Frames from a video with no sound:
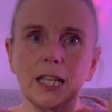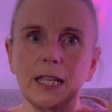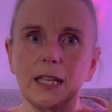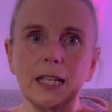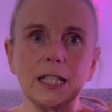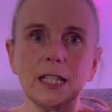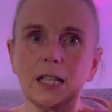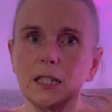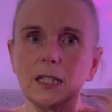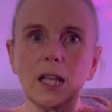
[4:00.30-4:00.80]

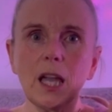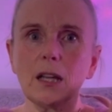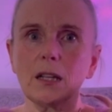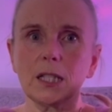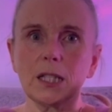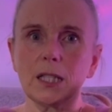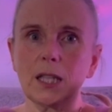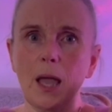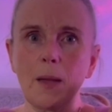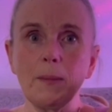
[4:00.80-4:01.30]
it
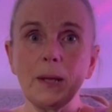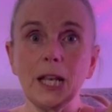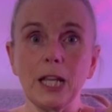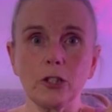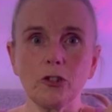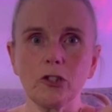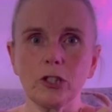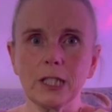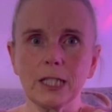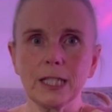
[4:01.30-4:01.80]
conducts
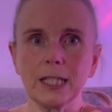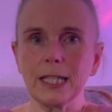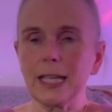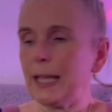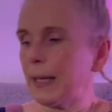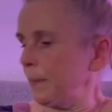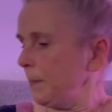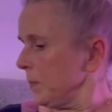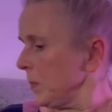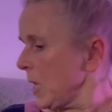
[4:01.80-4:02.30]

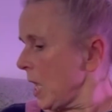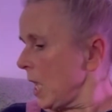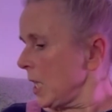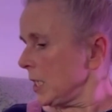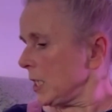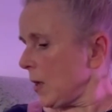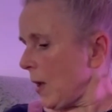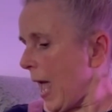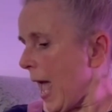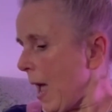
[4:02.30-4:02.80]
electricity.
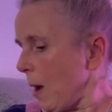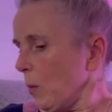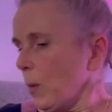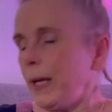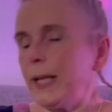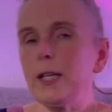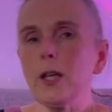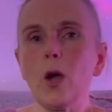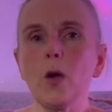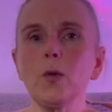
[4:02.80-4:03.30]
So how we
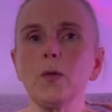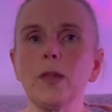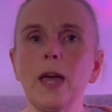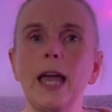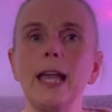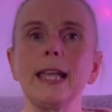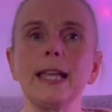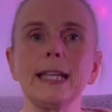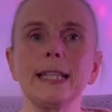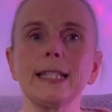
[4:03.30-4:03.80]
know
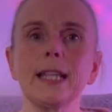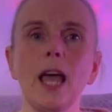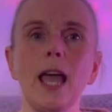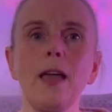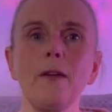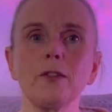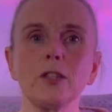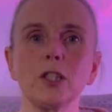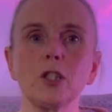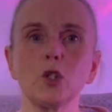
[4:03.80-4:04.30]
that is, I
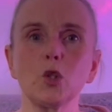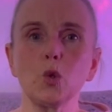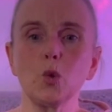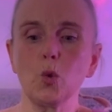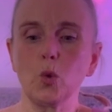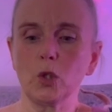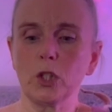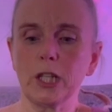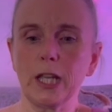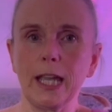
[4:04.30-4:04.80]
have a
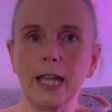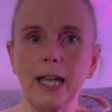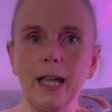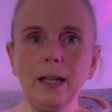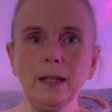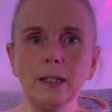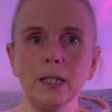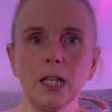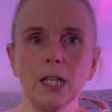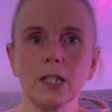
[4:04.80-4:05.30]
torch here.
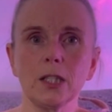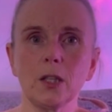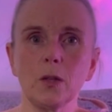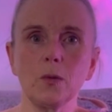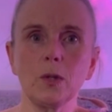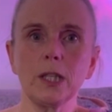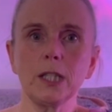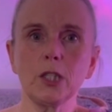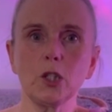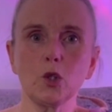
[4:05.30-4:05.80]
So
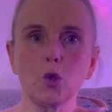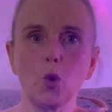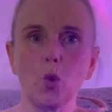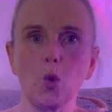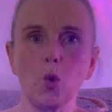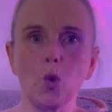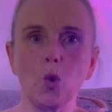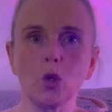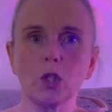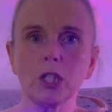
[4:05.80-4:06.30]
this
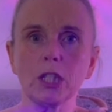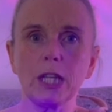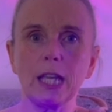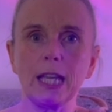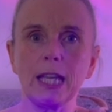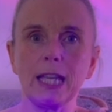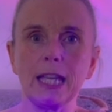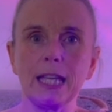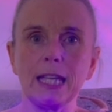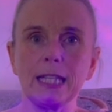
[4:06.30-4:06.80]
torch
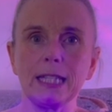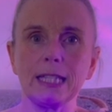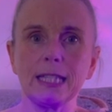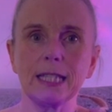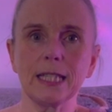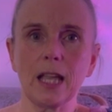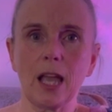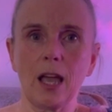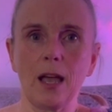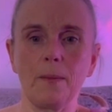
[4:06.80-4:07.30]

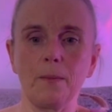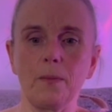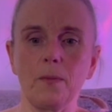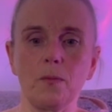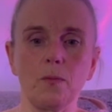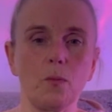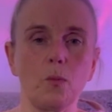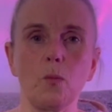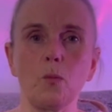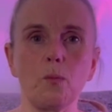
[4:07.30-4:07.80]
is
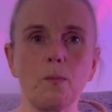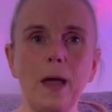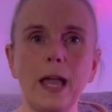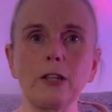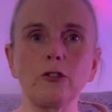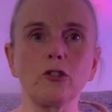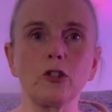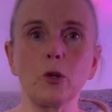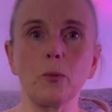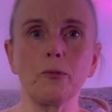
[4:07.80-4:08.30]

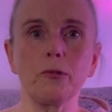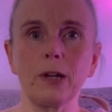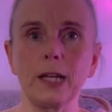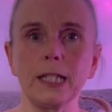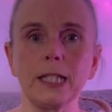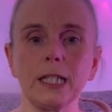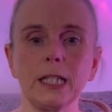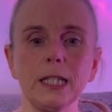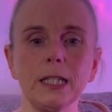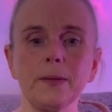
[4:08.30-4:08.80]
battery
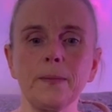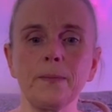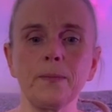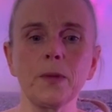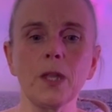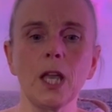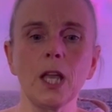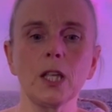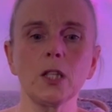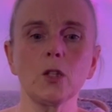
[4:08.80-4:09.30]
operated.
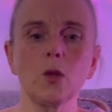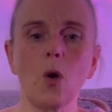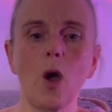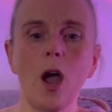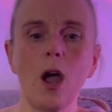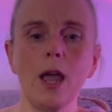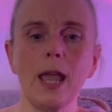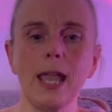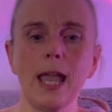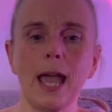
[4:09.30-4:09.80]
So
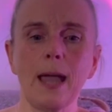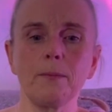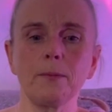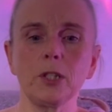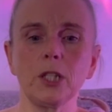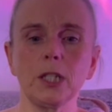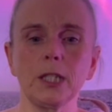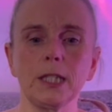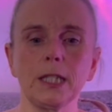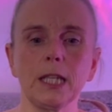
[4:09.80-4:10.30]
I am
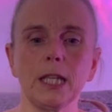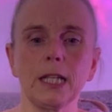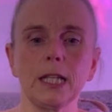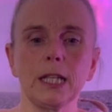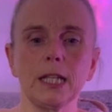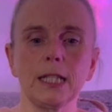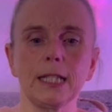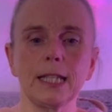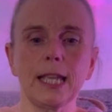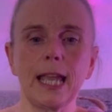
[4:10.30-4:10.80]
just
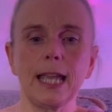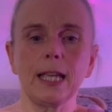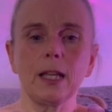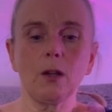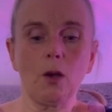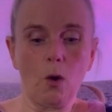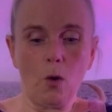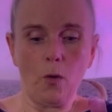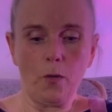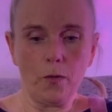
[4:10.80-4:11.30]
gonna take
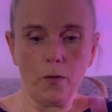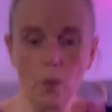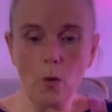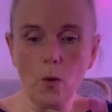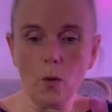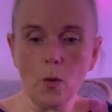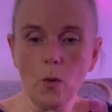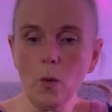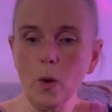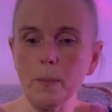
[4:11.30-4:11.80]
off,
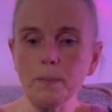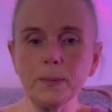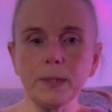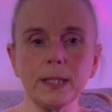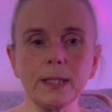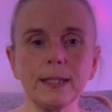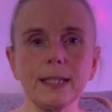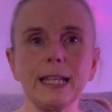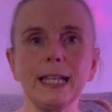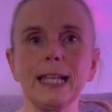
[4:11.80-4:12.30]
whoops,
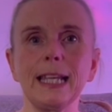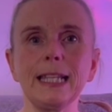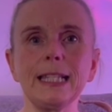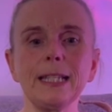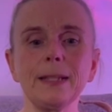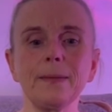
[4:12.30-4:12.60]
the lid,